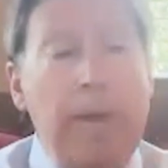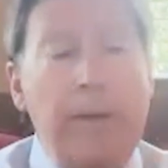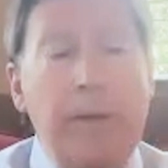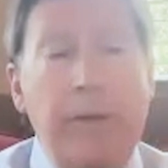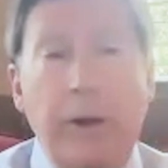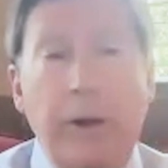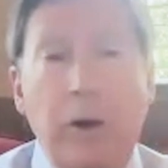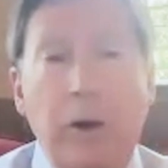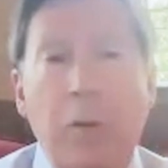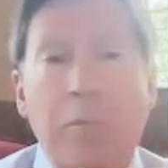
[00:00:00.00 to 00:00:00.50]

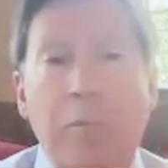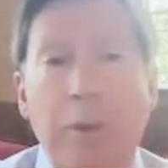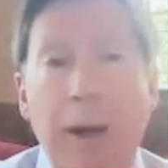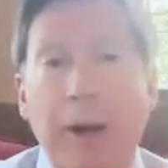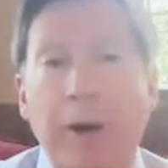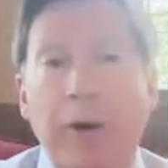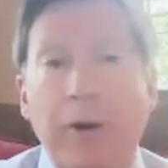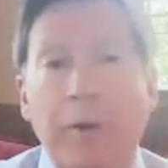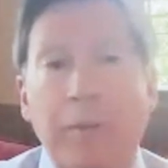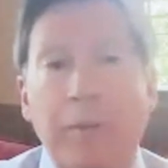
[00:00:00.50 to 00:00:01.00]
There are
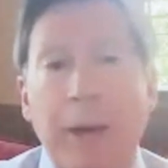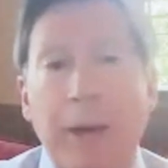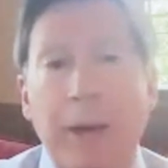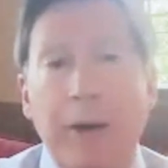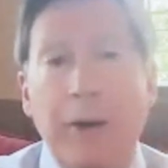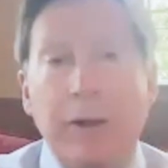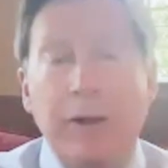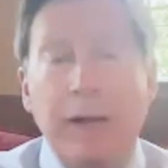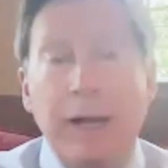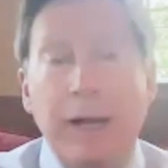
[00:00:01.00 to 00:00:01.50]
better and better
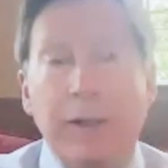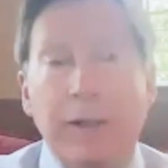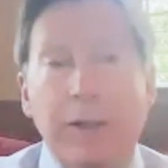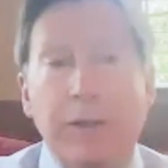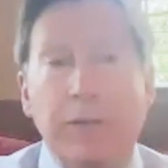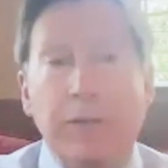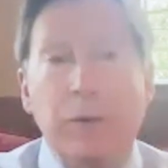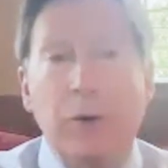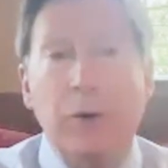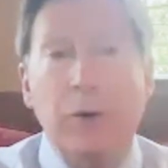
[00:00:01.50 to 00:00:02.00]
tests
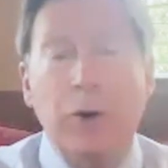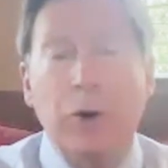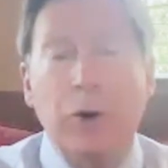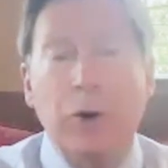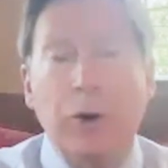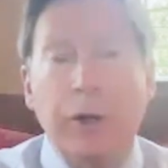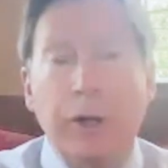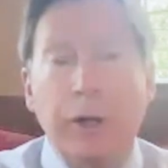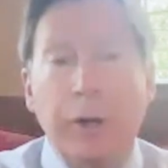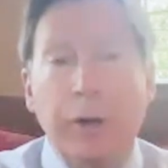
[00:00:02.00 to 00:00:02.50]
for
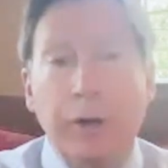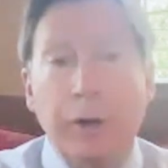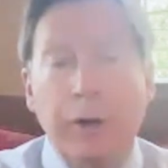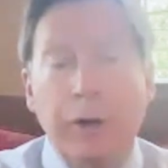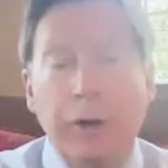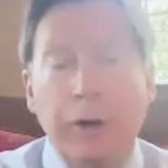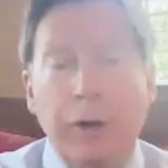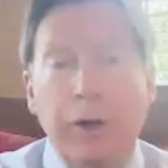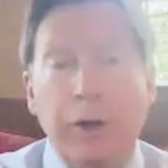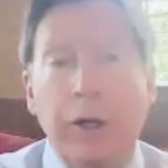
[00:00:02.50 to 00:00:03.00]
earlier and
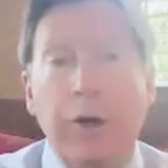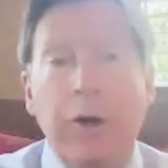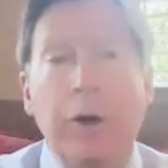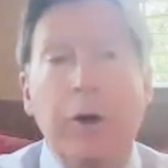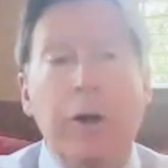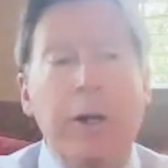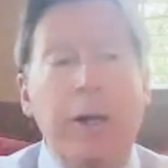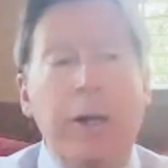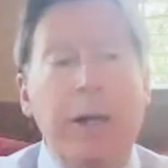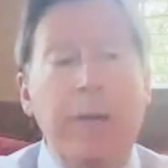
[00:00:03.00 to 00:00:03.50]
earlier
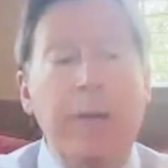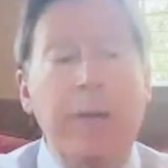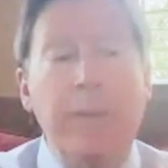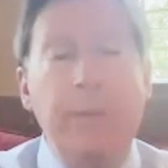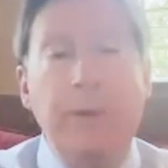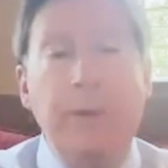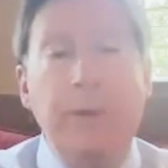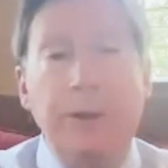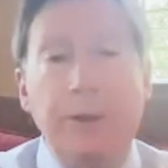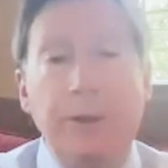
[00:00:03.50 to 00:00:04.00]
in the
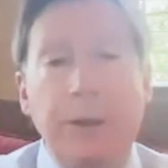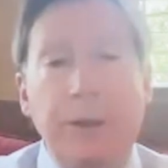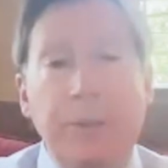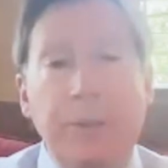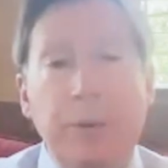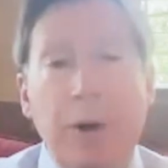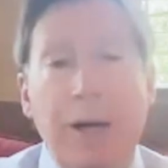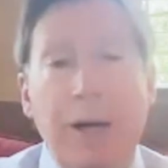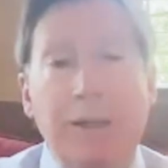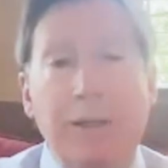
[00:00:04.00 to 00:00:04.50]
disease
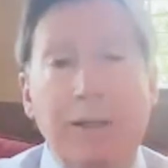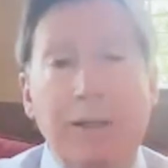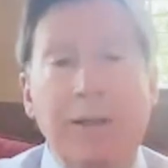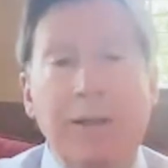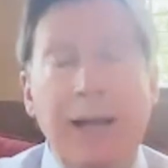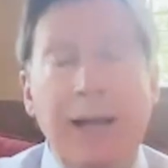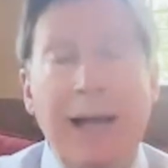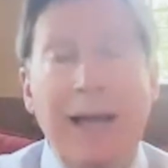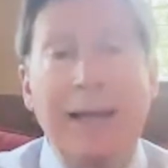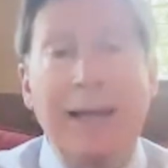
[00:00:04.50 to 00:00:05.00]
process
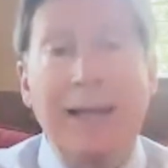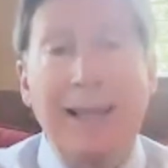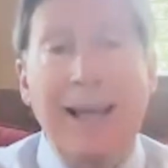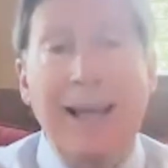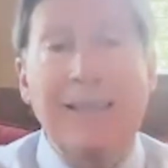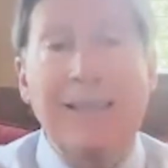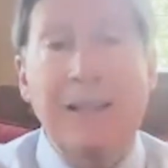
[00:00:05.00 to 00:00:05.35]
and less